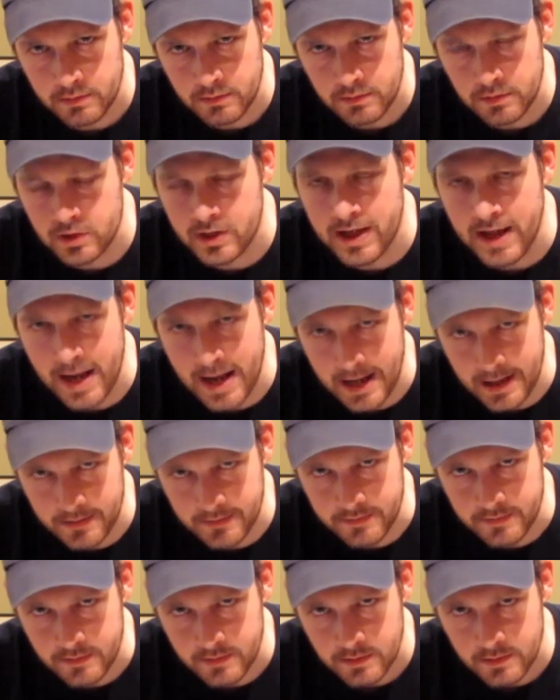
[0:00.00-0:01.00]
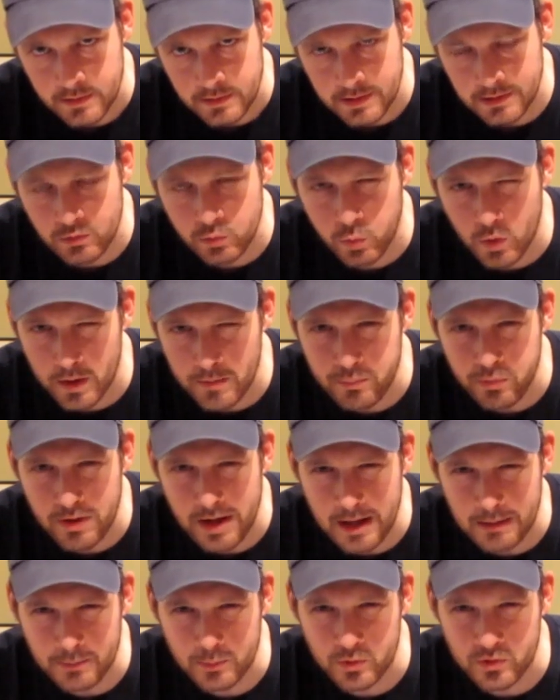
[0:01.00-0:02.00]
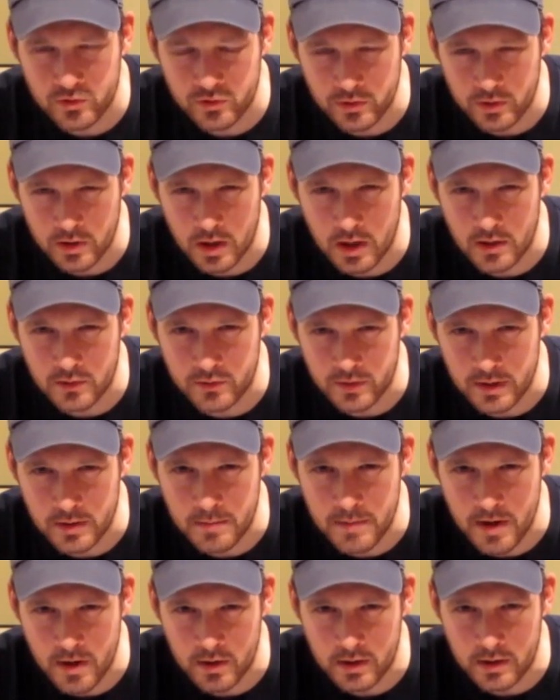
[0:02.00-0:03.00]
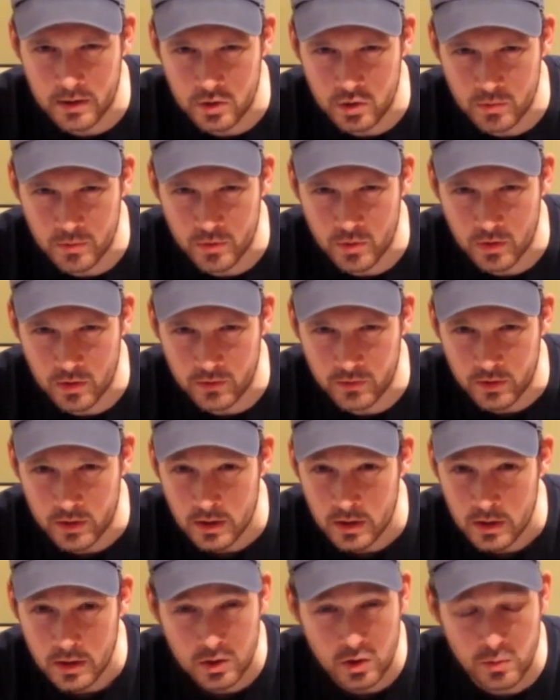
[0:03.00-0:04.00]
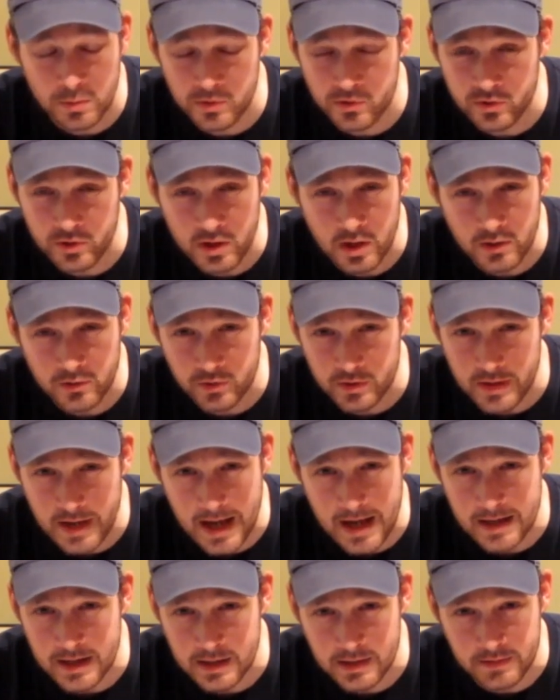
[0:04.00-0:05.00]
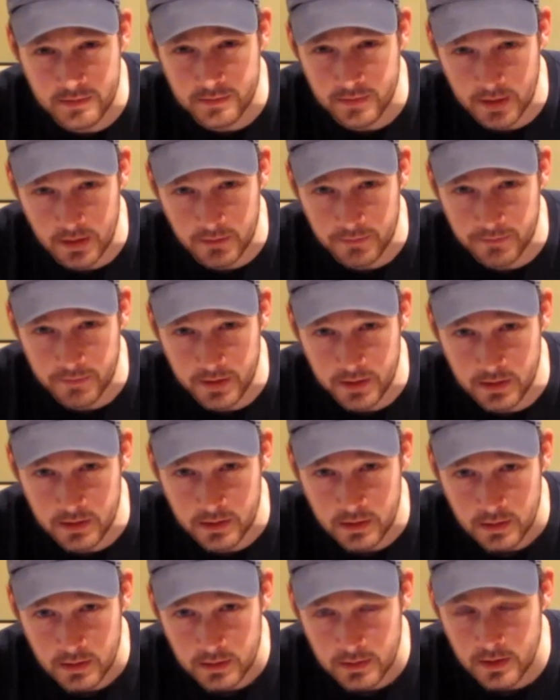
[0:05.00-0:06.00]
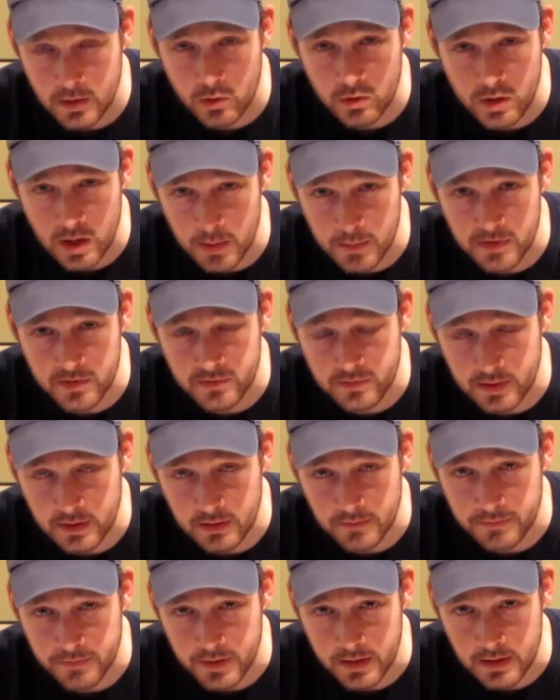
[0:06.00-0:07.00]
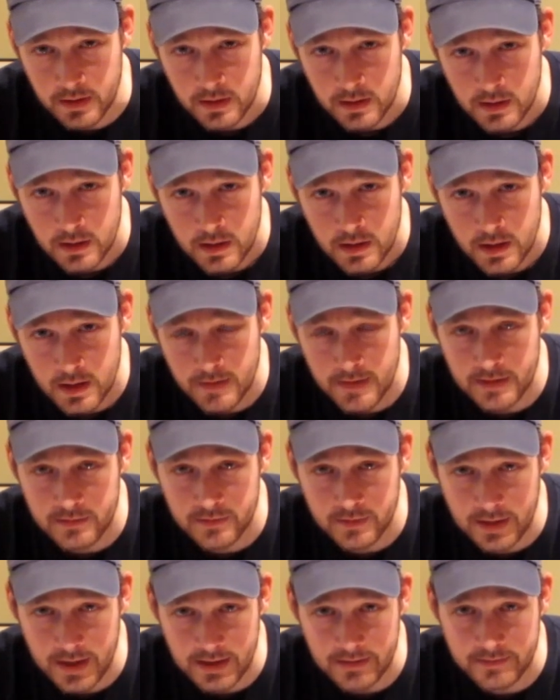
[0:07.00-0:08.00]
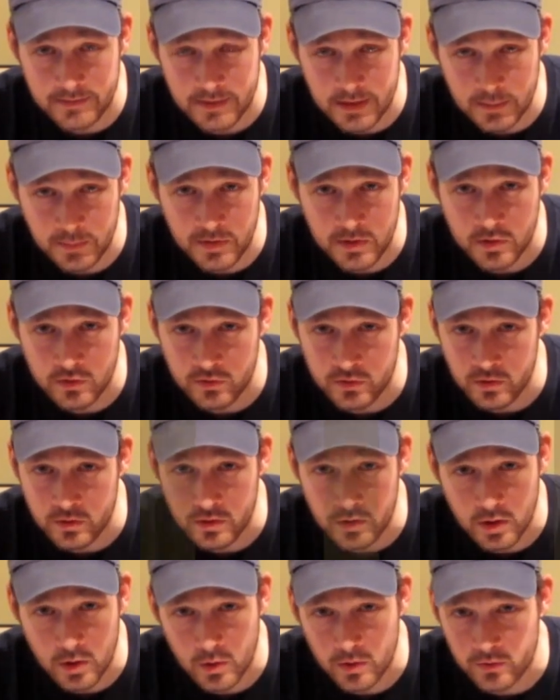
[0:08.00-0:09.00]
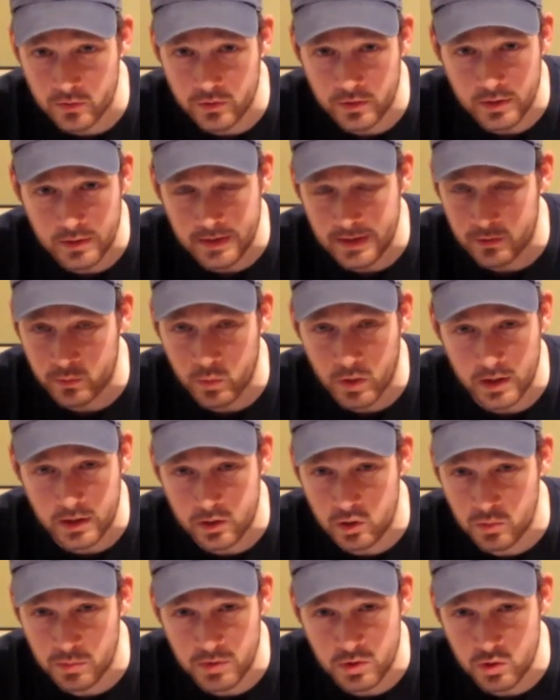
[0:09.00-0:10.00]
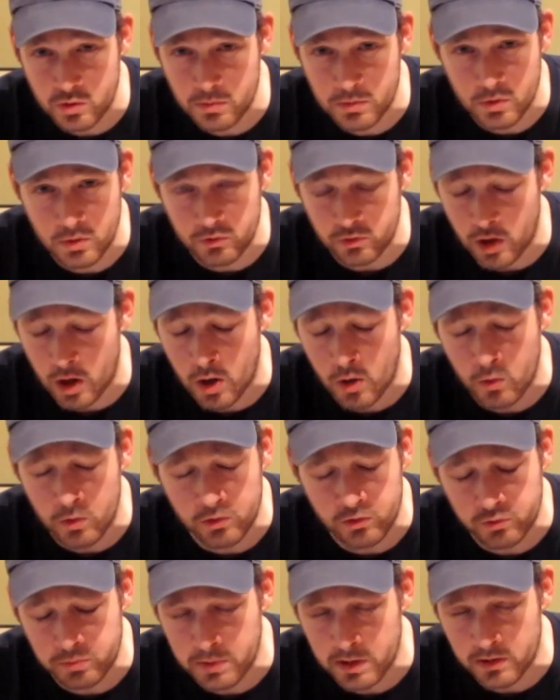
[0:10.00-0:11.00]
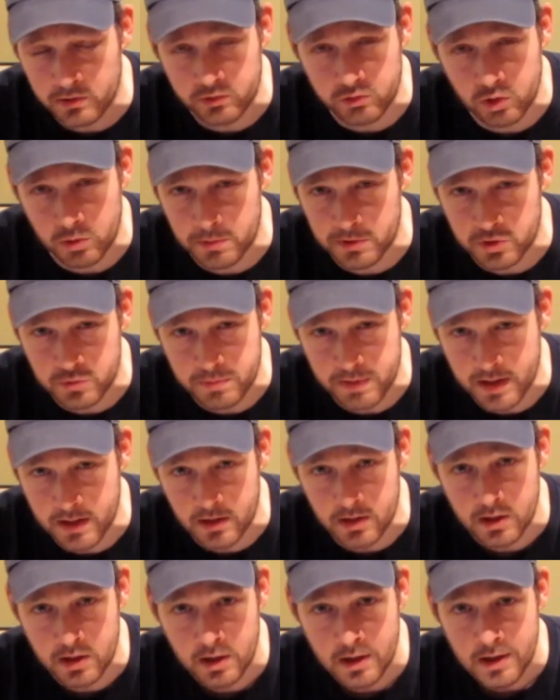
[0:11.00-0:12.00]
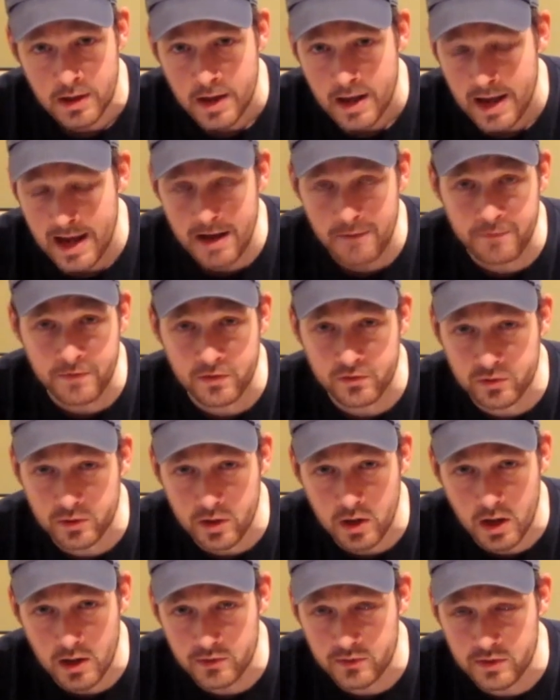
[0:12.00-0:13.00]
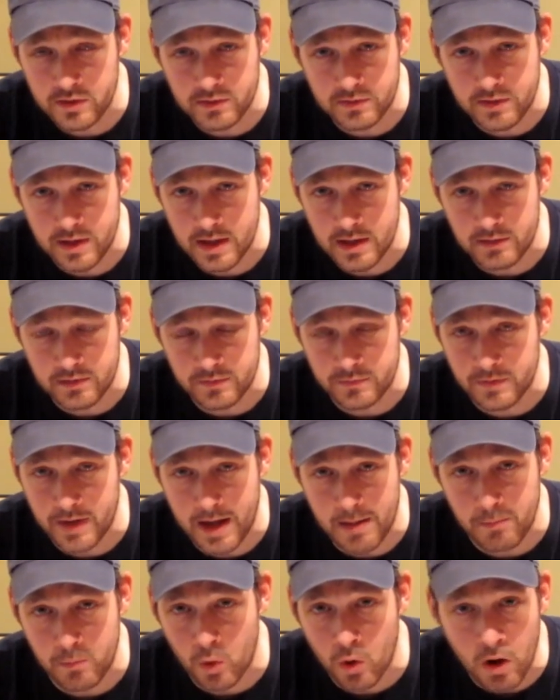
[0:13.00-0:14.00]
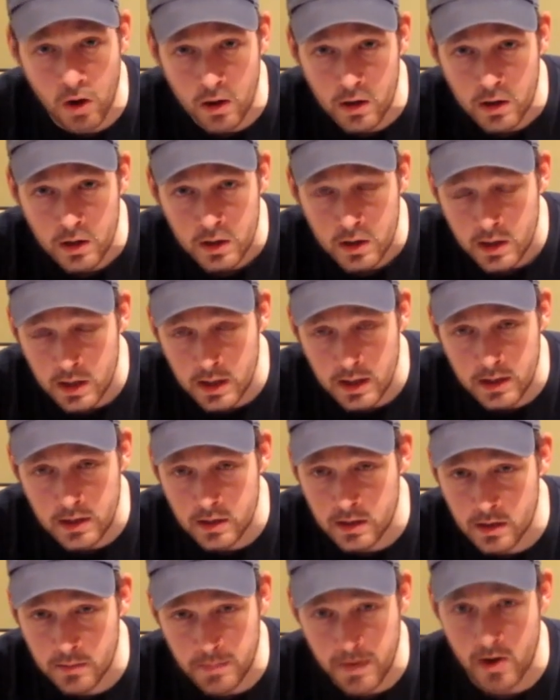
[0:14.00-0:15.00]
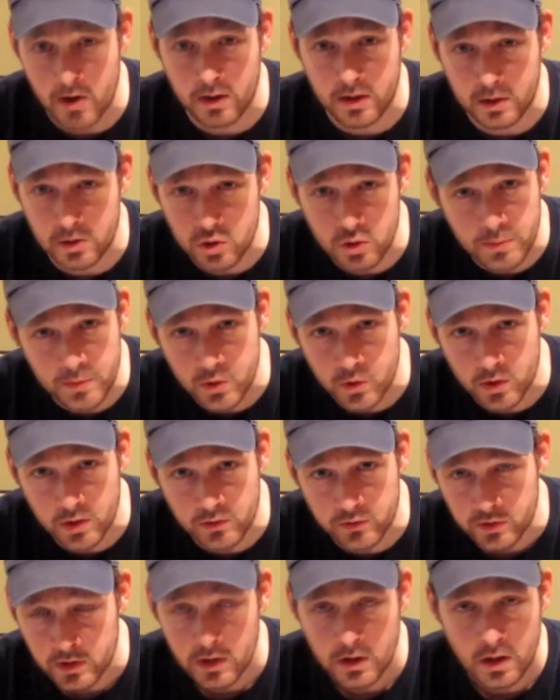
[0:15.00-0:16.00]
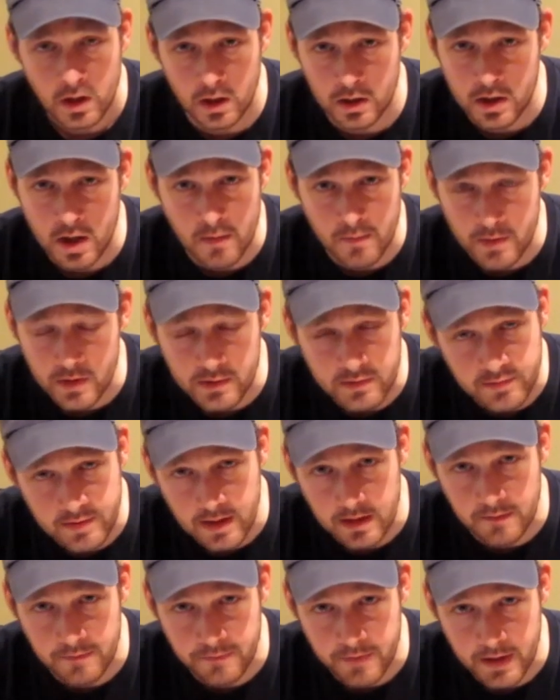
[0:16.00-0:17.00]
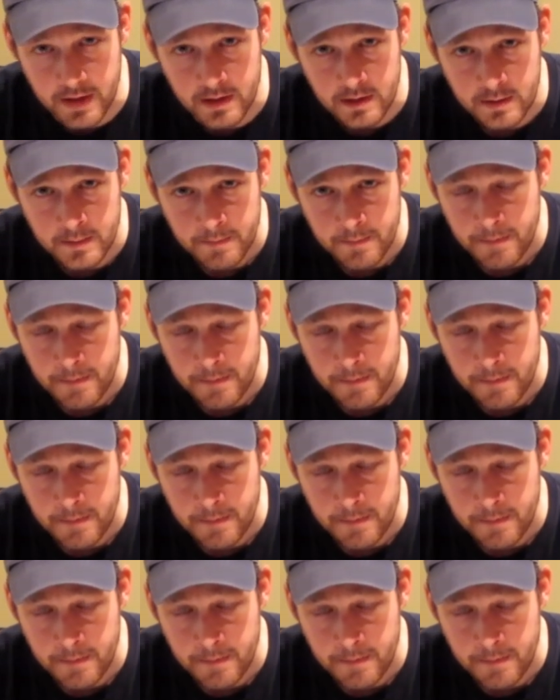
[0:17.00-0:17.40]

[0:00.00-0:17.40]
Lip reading: You can't. That's one problem with cigars in American humidors. Cuban cigars are not in cellophane. They don't come in cellophane. And that's a nice thing, because you can always, that's why Cuban humidors always smell so much better. Half the cigars these days, if not more, in American humidors are covered in cellophane.